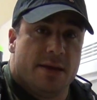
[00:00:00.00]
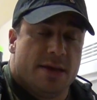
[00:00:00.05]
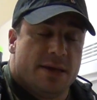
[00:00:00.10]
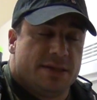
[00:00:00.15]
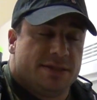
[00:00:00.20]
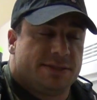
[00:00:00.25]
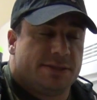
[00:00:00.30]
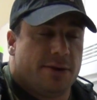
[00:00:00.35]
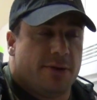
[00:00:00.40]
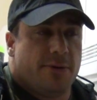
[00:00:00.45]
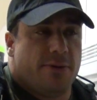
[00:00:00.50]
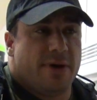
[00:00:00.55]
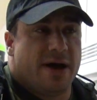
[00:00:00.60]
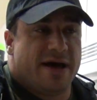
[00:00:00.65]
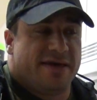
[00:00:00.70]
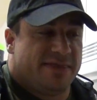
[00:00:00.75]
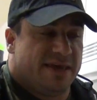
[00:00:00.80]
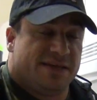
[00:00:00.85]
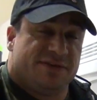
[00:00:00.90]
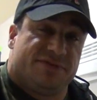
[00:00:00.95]
So
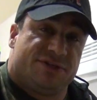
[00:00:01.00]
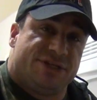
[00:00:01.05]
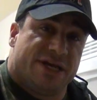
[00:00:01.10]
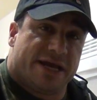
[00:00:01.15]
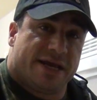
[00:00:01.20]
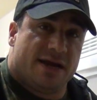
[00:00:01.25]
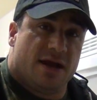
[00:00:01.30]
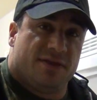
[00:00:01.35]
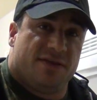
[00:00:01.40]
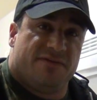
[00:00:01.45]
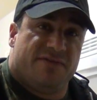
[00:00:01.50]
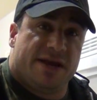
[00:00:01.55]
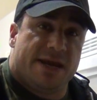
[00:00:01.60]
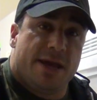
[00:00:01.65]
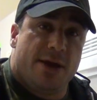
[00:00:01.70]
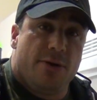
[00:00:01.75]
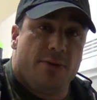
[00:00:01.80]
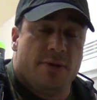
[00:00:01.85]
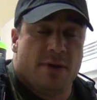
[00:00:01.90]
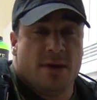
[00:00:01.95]
thanks for checking out the
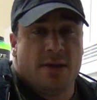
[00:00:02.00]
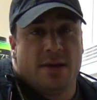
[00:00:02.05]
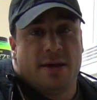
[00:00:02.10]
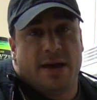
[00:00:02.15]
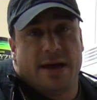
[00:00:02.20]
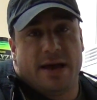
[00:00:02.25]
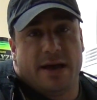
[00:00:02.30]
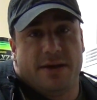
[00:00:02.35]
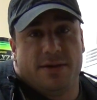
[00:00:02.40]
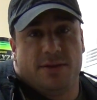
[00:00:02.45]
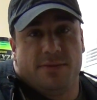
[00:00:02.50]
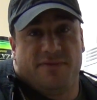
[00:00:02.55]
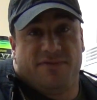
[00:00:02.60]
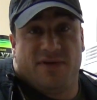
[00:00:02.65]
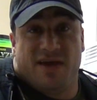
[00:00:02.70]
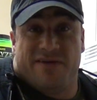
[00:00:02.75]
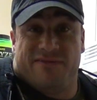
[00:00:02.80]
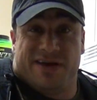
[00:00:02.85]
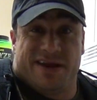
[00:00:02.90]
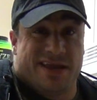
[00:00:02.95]
video. If
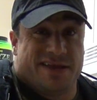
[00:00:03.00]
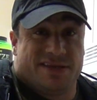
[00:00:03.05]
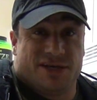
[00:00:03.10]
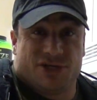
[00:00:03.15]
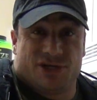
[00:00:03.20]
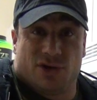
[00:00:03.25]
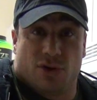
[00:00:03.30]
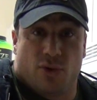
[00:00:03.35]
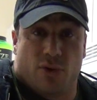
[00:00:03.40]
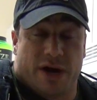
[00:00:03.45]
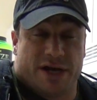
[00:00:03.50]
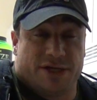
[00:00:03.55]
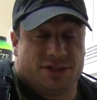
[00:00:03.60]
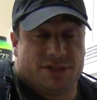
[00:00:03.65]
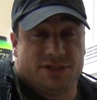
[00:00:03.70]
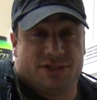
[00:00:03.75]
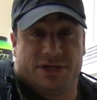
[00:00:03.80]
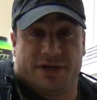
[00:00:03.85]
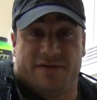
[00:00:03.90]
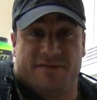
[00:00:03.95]
you have any additional
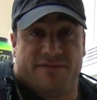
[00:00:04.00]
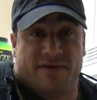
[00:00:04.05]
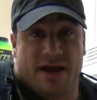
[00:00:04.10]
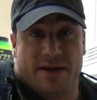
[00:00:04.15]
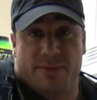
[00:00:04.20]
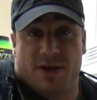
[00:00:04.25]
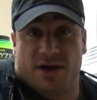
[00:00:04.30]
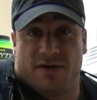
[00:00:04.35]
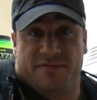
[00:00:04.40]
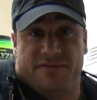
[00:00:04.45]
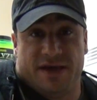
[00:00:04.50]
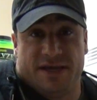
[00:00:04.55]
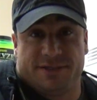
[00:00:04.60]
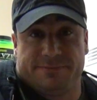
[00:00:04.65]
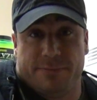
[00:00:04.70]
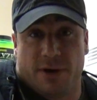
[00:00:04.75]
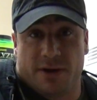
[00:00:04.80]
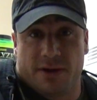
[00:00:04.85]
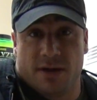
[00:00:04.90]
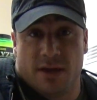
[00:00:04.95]
questions, you can find me on
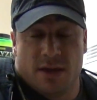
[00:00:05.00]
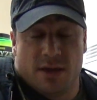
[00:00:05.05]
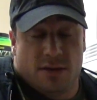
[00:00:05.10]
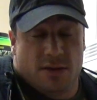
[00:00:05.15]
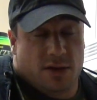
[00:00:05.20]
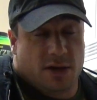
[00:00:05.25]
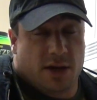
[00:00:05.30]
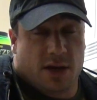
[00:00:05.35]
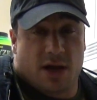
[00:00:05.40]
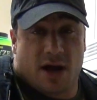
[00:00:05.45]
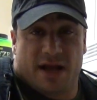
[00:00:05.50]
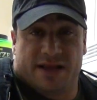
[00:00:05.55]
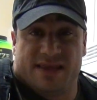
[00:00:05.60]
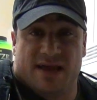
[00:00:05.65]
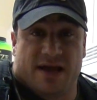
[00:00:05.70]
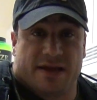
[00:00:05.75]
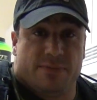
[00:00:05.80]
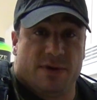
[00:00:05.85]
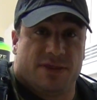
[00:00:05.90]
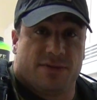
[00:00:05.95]
Facebook. You can
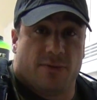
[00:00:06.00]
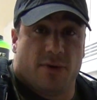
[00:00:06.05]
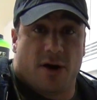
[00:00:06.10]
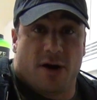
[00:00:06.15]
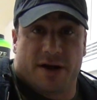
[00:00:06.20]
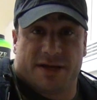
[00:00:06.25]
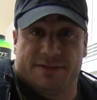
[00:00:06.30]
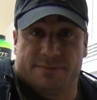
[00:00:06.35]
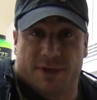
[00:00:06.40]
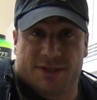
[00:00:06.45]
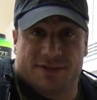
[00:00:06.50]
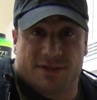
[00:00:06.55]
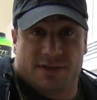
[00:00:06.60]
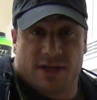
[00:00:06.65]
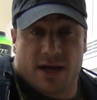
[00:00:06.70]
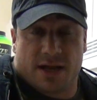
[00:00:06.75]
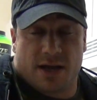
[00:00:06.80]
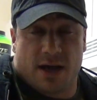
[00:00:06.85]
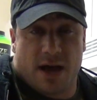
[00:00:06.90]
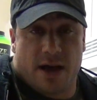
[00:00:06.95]
contact me through
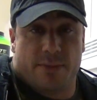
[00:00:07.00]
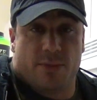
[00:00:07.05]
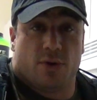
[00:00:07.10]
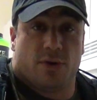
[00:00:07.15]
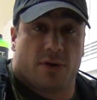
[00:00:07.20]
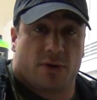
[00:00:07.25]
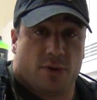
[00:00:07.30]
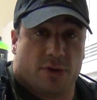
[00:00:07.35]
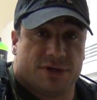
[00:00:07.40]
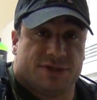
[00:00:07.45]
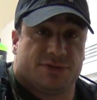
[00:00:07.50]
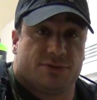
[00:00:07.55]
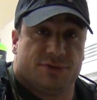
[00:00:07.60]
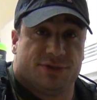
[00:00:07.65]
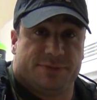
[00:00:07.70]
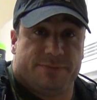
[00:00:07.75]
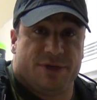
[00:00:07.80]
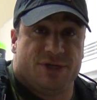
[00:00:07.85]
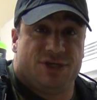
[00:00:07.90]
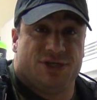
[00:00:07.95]
rxmuscle.com or of course through
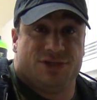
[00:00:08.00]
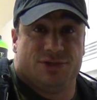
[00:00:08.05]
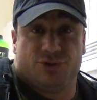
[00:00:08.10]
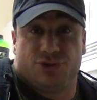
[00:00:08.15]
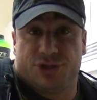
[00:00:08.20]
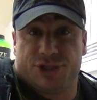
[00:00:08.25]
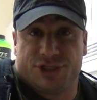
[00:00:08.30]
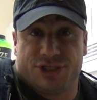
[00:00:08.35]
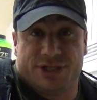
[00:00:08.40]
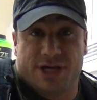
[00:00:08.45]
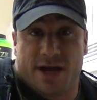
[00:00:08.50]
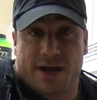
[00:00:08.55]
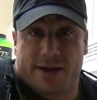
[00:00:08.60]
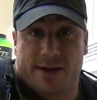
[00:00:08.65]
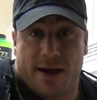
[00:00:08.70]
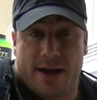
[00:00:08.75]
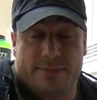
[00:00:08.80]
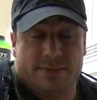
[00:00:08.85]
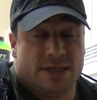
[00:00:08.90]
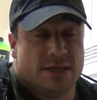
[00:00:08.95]

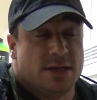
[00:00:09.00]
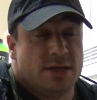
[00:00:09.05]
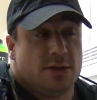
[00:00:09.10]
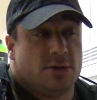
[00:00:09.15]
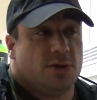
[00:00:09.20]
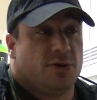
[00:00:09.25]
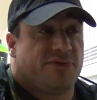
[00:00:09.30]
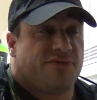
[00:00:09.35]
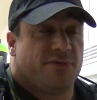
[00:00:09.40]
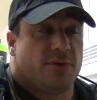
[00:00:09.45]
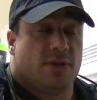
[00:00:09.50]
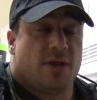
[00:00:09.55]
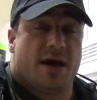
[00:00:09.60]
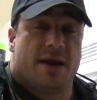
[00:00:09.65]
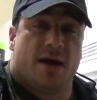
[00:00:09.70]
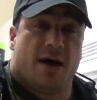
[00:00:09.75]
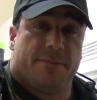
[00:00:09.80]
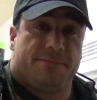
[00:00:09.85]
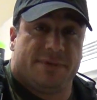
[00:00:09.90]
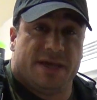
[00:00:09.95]
speciesnutrition.com. Look for a
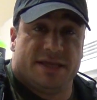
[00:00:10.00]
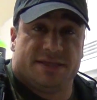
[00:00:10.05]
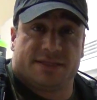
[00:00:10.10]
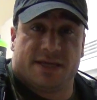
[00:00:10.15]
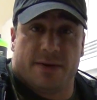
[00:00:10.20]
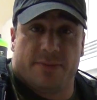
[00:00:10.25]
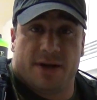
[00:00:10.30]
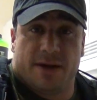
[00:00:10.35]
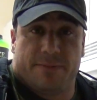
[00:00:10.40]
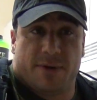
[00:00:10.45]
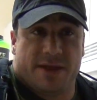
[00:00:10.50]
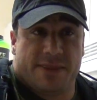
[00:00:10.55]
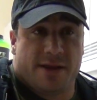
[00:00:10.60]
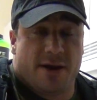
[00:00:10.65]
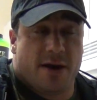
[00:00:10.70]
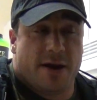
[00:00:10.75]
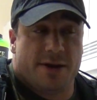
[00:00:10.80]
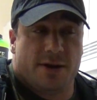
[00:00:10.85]
lot of updates coming up on there.